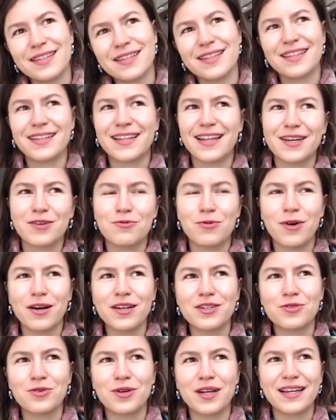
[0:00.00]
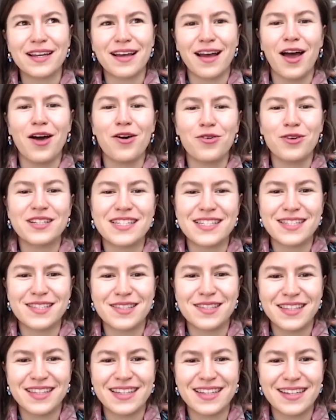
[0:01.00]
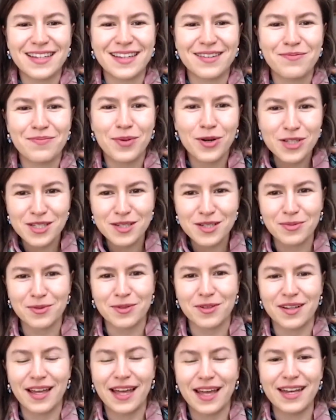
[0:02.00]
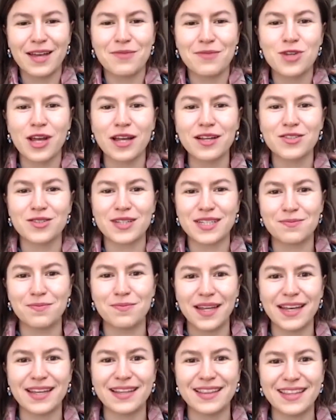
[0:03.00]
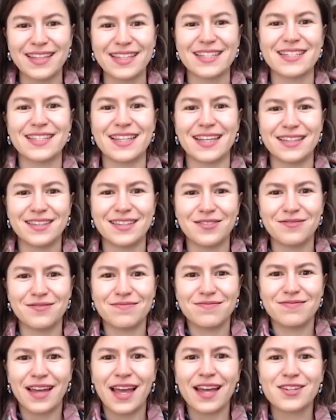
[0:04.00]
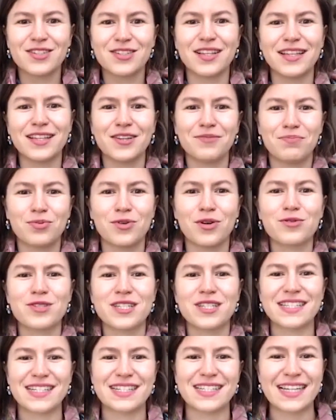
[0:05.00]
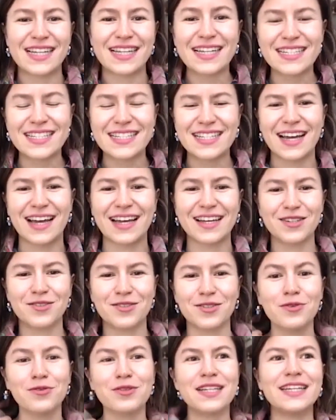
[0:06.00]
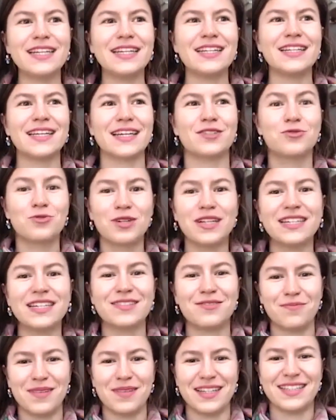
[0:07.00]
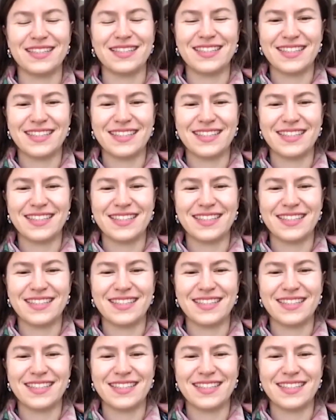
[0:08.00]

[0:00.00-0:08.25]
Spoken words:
like wondering how is this possible, and I'm trying to explain this, that actually the process is inside. You don't need a treatment.